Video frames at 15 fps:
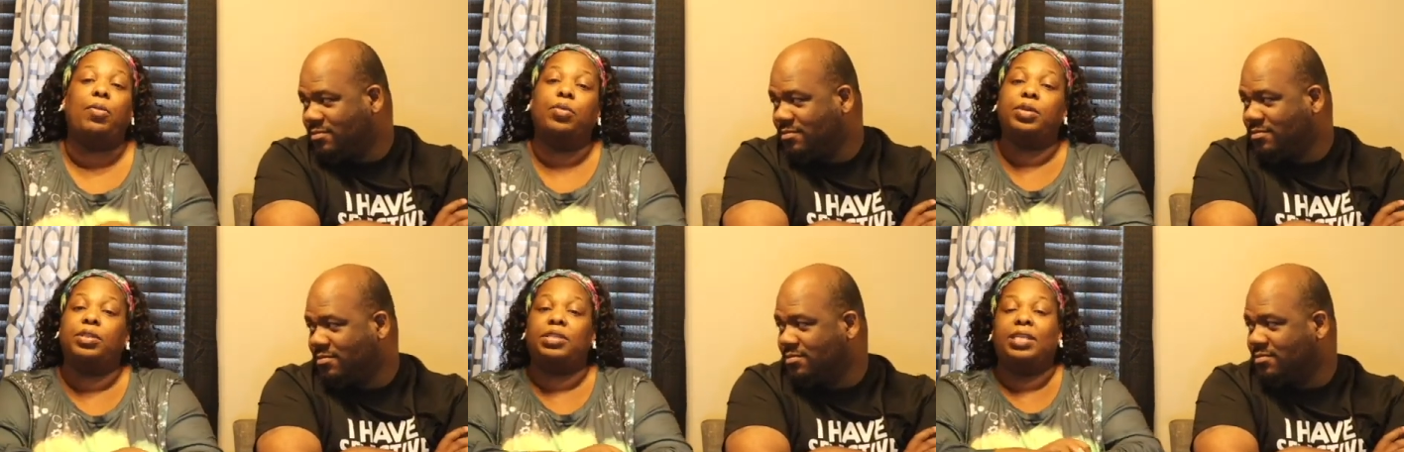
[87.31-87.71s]

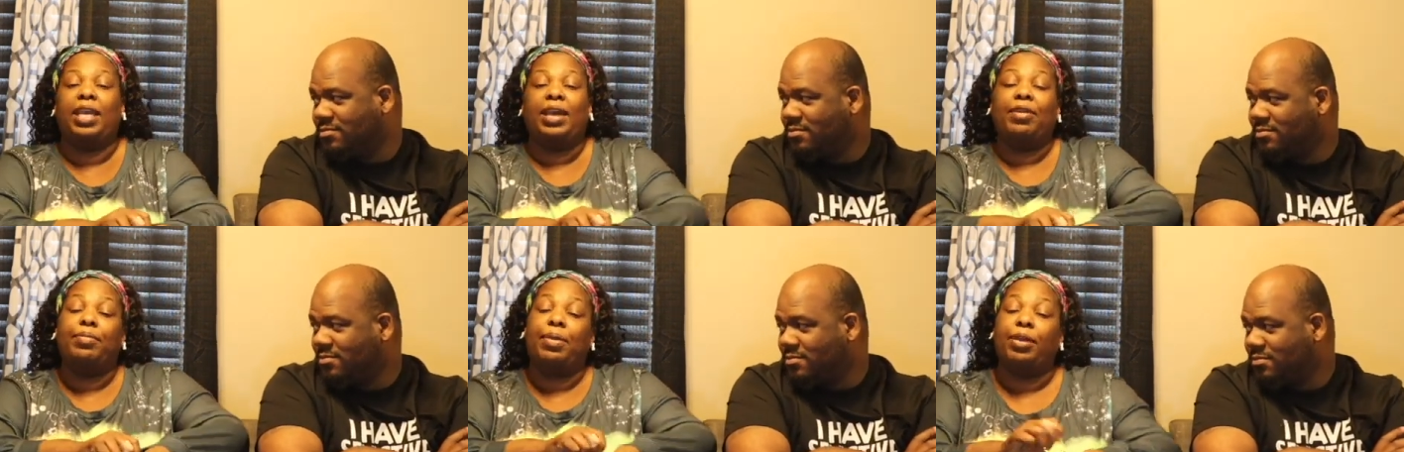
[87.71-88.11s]
Speaker 1: I want to
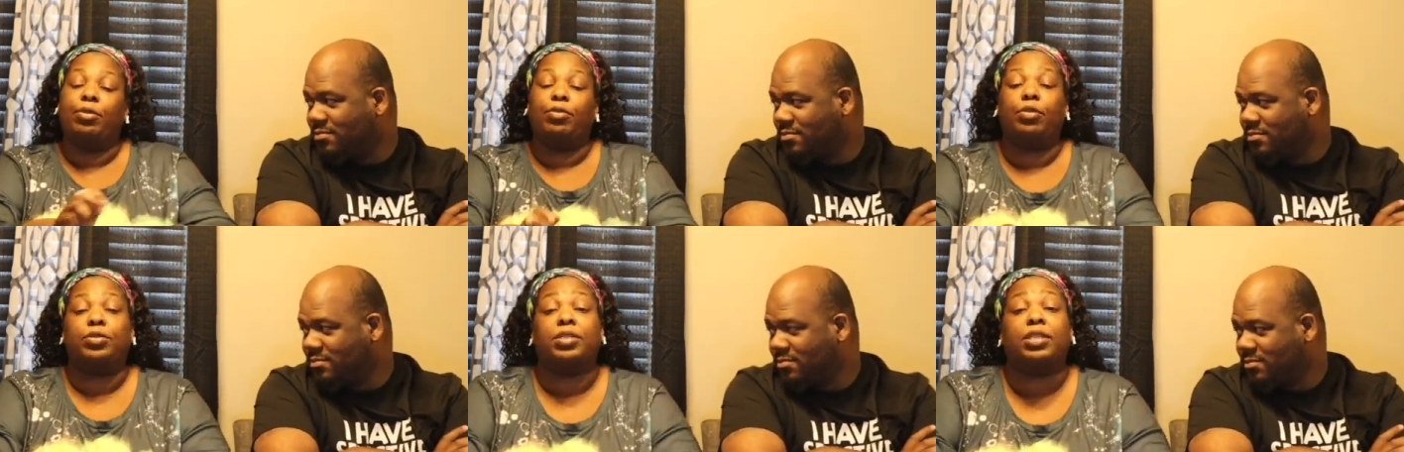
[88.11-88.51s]
see
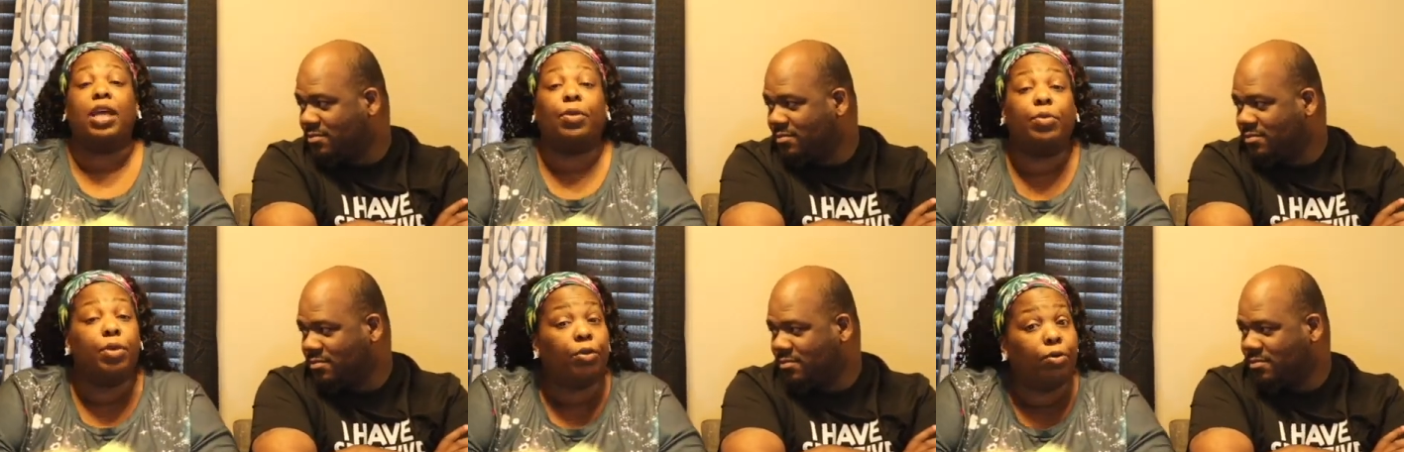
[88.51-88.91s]
everybody grow just
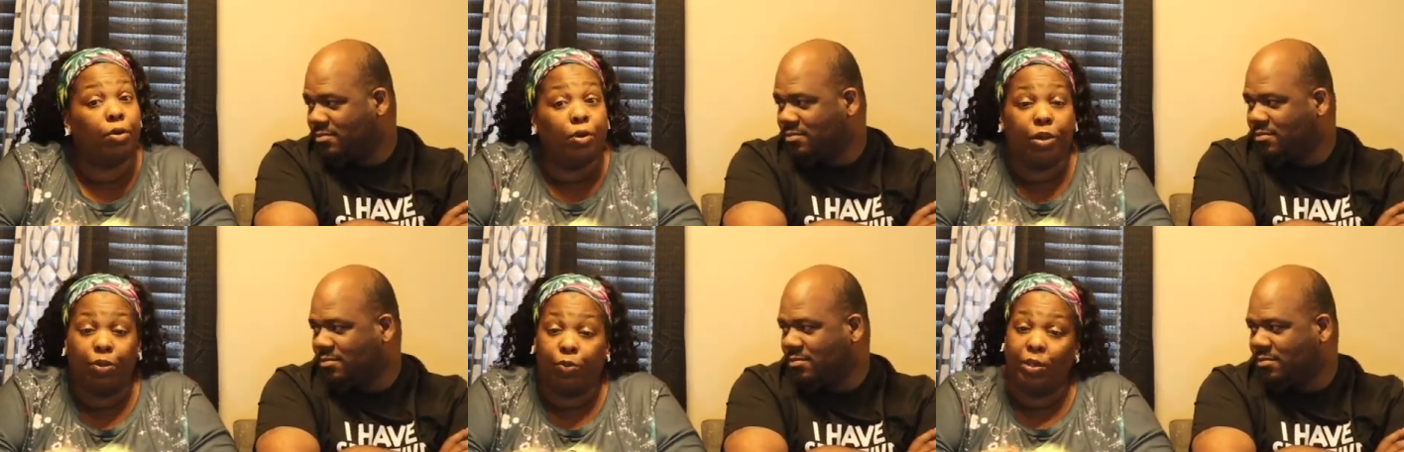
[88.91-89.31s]
like we're
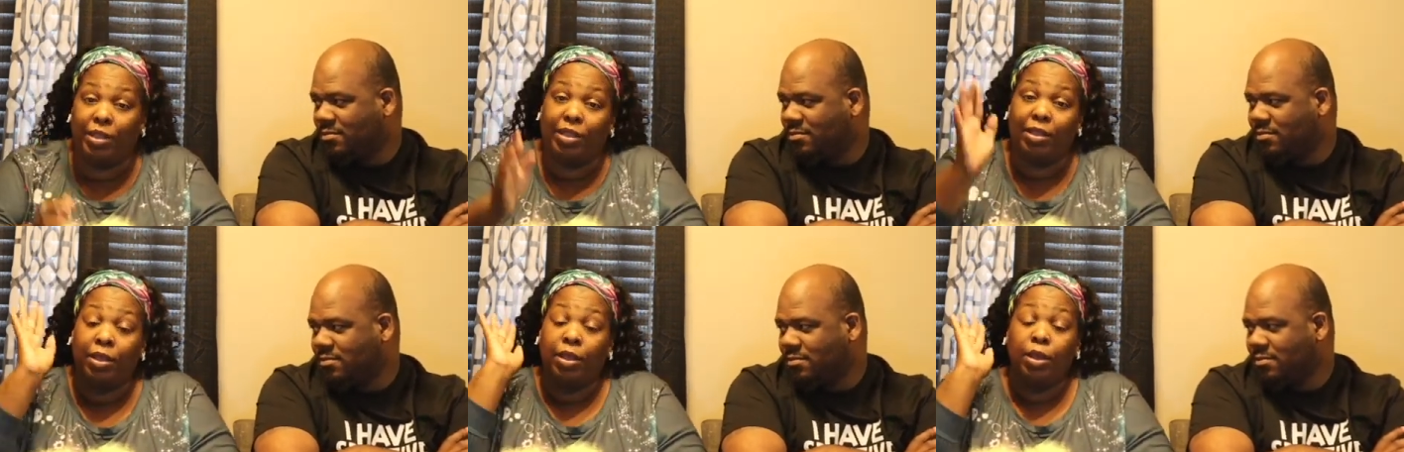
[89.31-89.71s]
growing. And
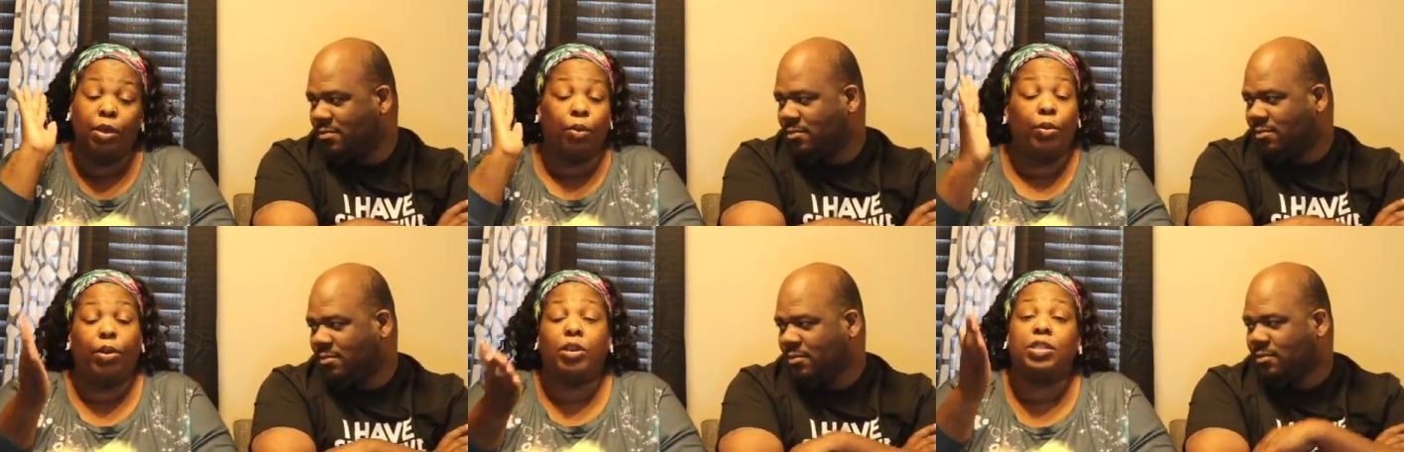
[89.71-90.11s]
we,
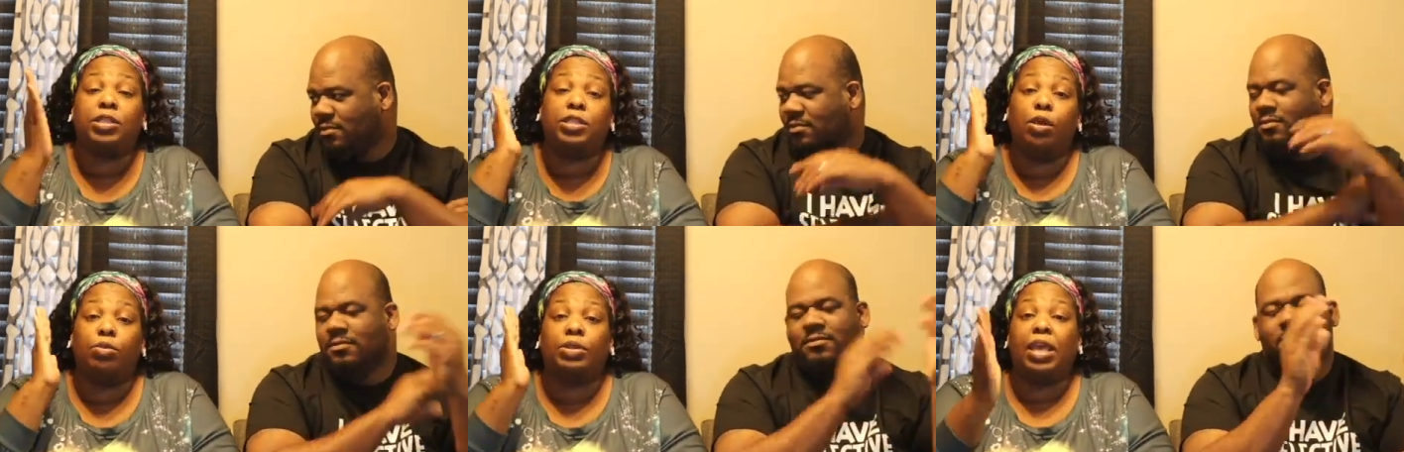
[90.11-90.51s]
we're so